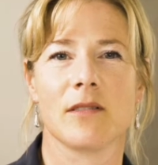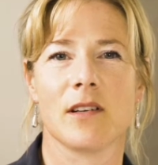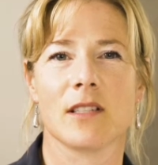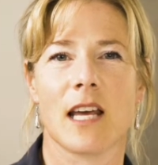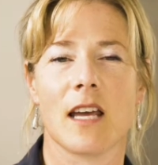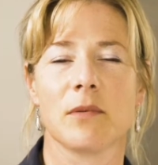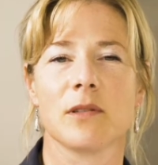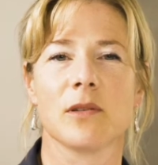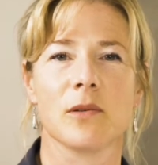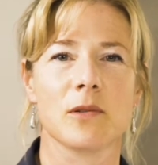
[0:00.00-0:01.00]
of our Table
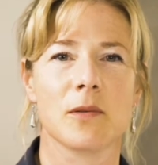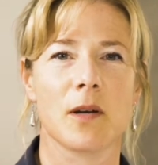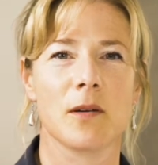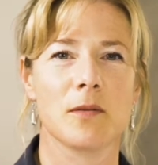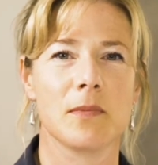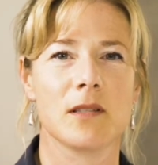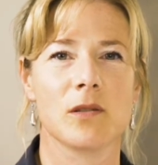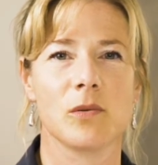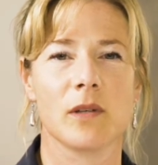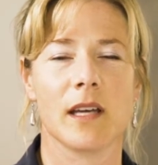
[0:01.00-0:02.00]
Talks, we're going to be
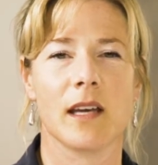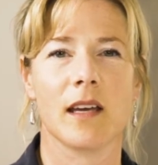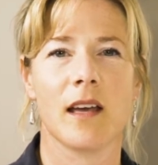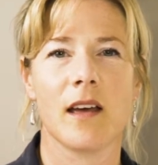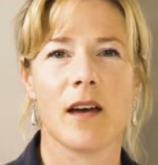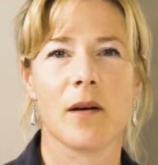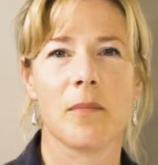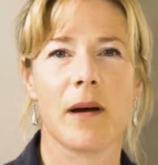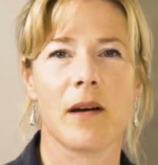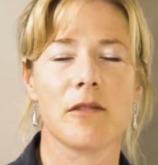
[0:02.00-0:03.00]
talking
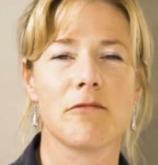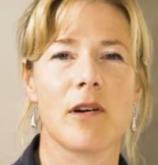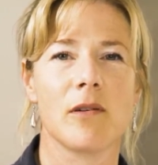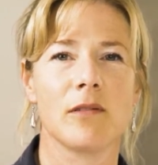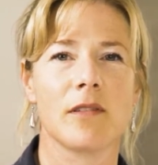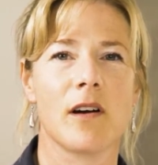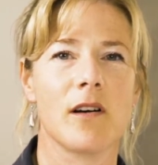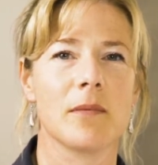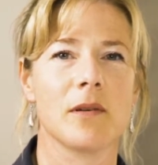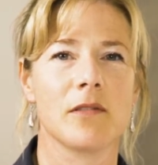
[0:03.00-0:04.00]
about the role of
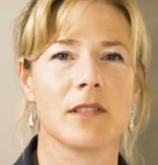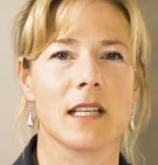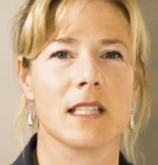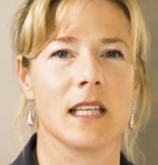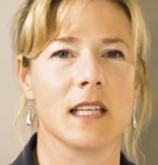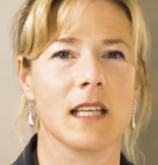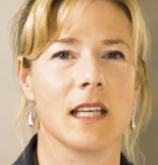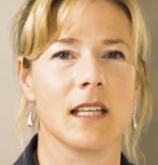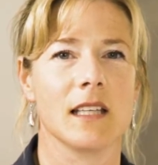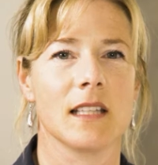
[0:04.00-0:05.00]
carbon offsetting
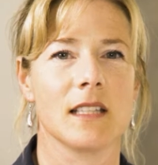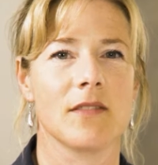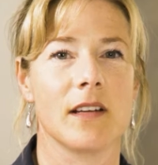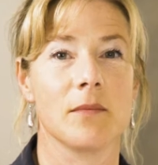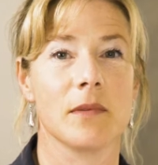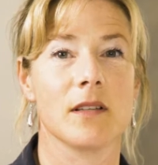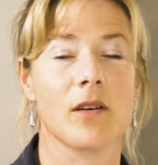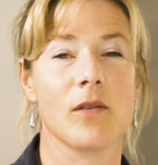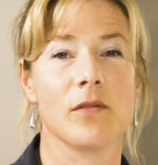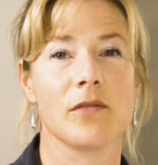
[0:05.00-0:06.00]
in the development
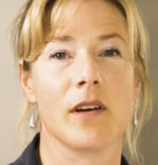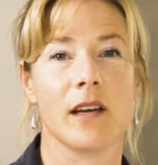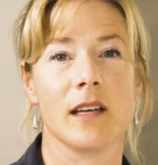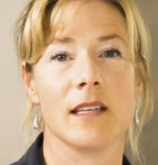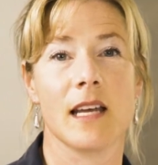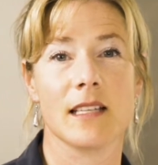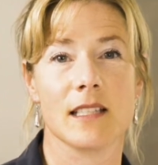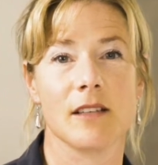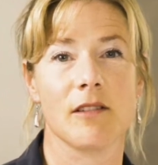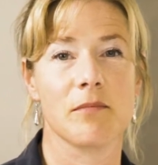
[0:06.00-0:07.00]
of a net
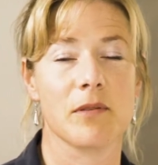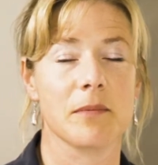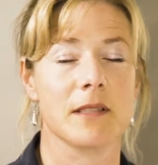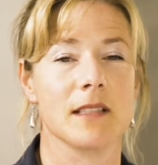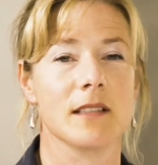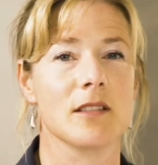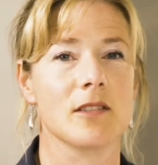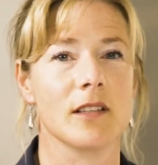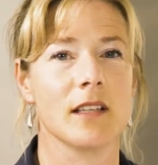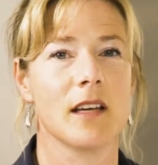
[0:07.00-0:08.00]
zero property
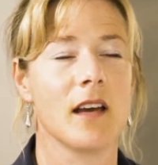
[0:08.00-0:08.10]
industry.